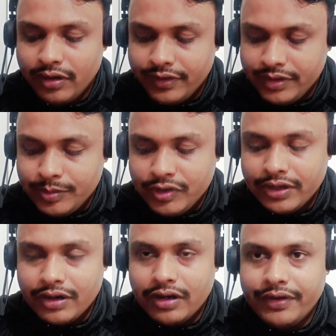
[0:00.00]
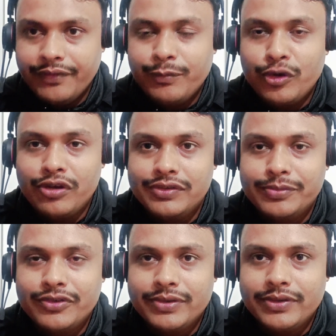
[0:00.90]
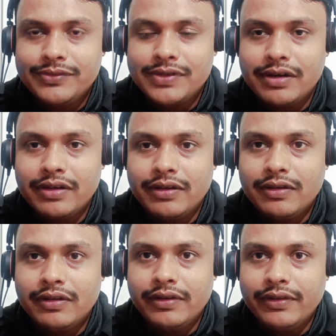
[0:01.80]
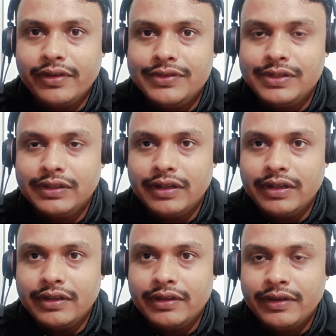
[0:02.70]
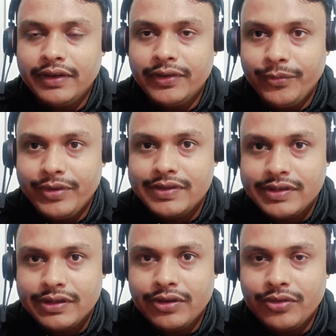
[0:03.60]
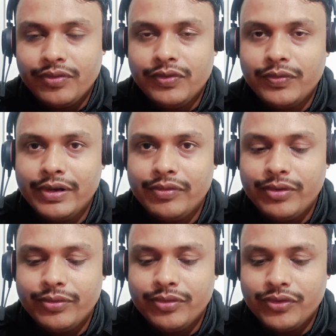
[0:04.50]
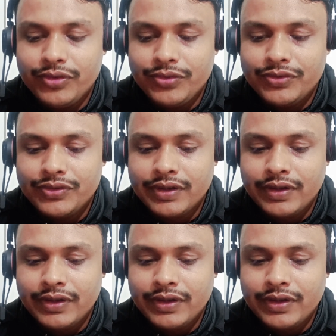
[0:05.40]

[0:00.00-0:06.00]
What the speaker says: If there are false positives are increasing, then in which scenario you will going to use.